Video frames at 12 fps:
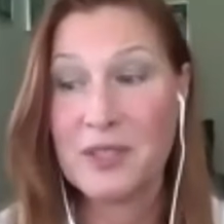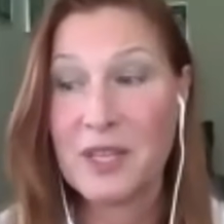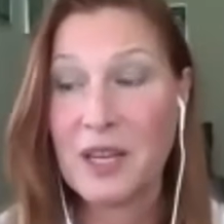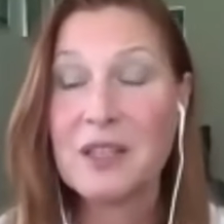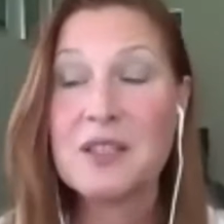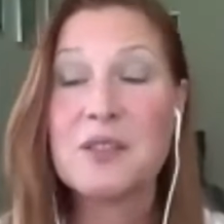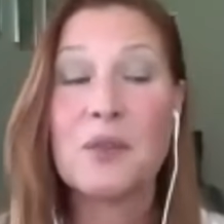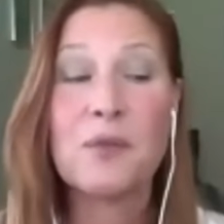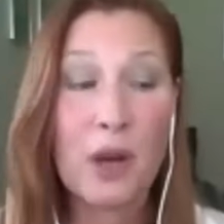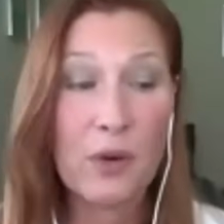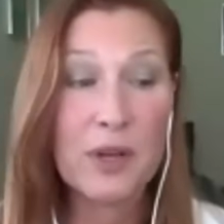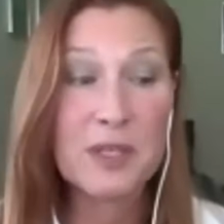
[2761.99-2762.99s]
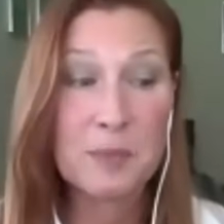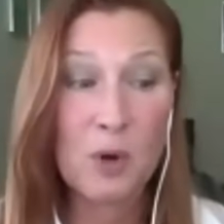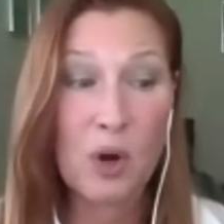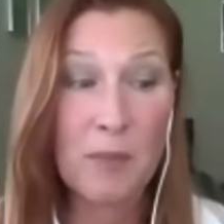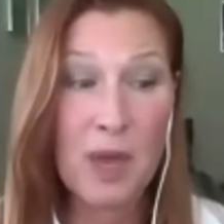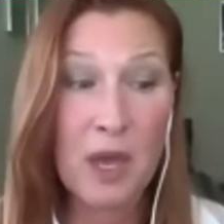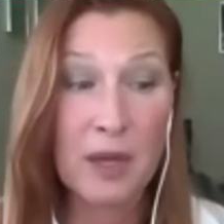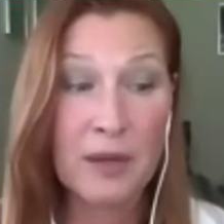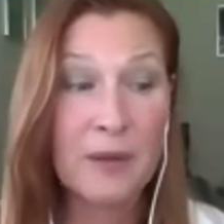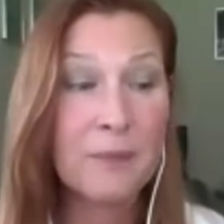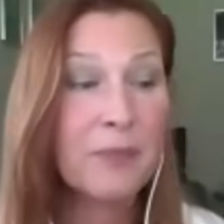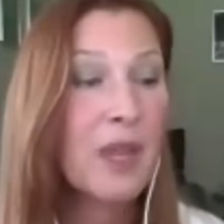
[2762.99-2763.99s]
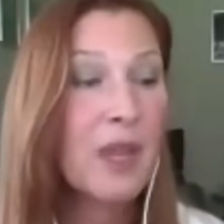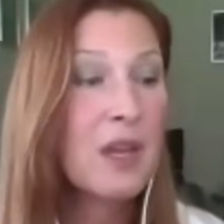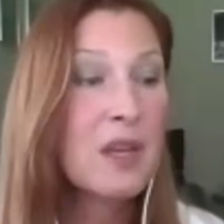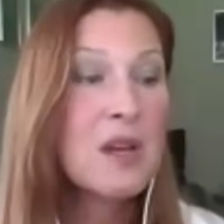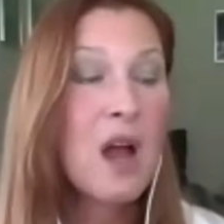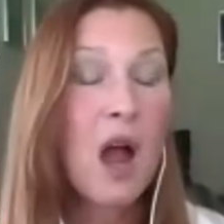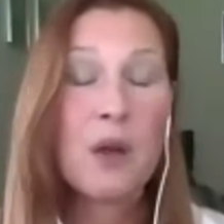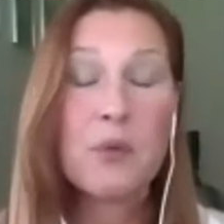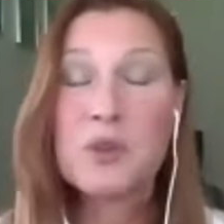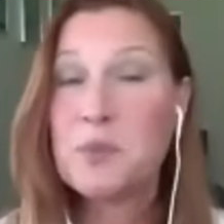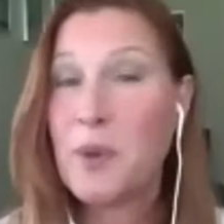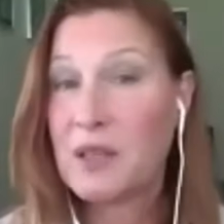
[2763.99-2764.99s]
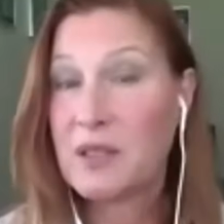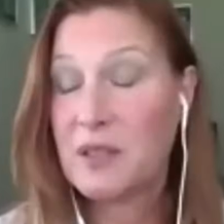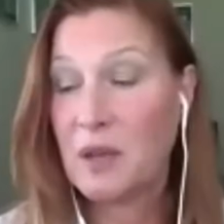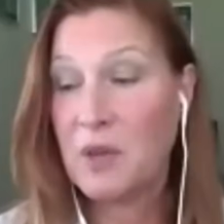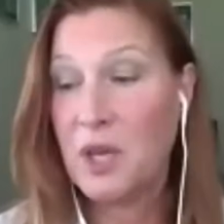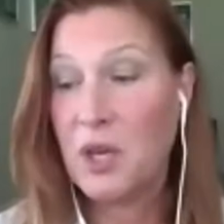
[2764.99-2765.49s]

Stanley's a very smart man. I respect him